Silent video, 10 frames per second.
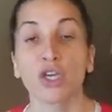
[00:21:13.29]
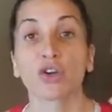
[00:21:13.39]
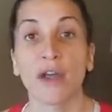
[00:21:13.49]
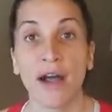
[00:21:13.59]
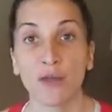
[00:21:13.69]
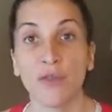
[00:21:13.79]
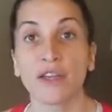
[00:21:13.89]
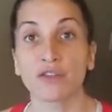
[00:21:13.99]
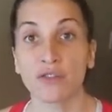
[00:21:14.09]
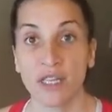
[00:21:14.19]
Your health
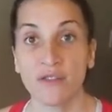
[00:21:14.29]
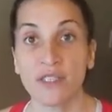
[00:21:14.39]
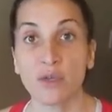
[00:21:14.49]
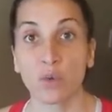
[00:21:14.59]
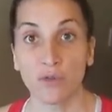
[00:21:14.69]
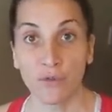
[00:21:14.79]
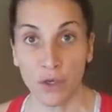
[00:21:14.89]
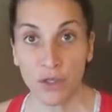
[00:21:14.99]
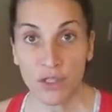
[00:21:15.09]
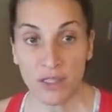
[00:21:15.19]
and your safety were
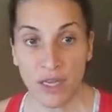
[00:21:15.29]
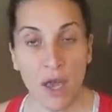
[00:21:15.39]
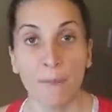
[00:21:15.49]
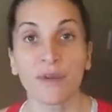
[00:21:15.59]
first,